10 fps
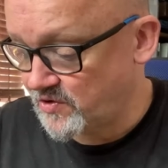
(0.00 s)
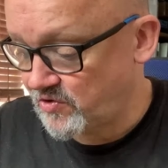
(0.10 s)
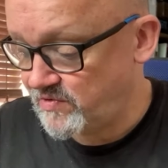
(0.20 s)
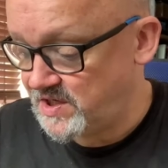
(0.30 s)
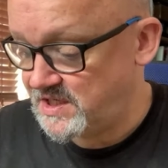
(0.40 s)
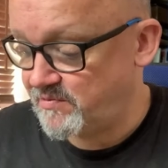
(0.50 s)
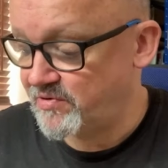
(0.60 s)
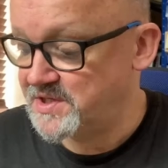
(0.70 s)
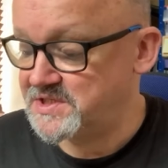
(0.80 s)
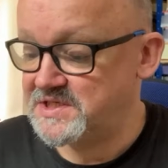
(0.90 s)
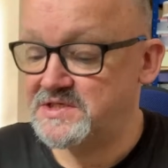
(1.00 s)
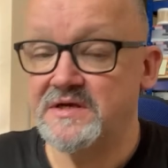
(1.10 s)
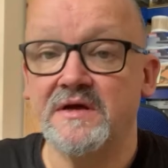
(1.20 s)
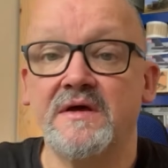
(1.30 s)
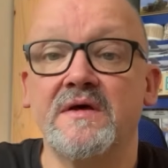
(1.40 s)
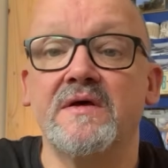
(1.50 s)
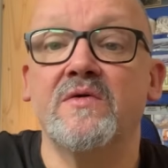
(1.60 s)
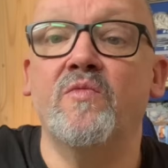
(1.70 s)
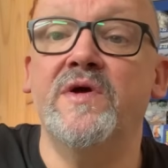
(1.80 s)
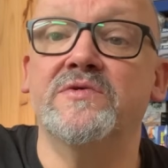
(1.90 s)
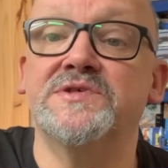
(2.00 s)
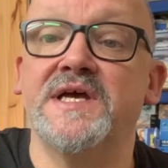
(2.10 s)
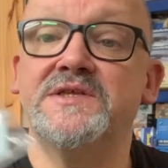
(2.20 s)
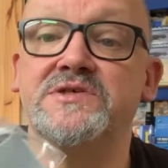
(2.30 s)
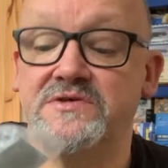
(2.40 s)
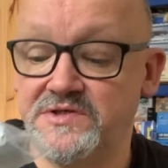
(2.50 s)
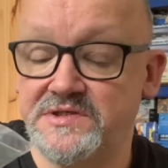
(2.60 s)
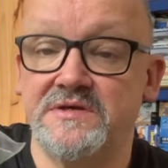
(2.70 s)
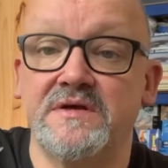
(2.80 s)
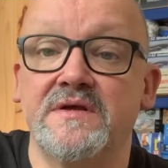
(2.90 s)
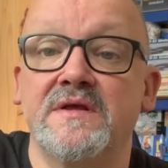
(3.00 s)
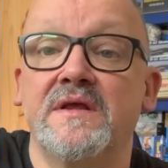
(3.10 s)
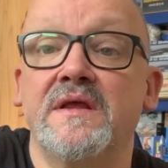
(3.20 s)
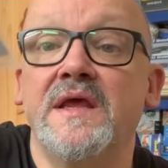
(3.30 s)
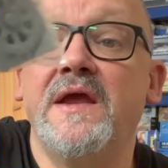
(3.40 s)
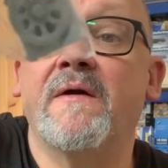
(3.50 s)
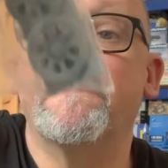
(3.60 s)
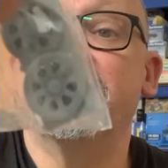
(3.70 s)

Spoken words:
3D printed wheel centres here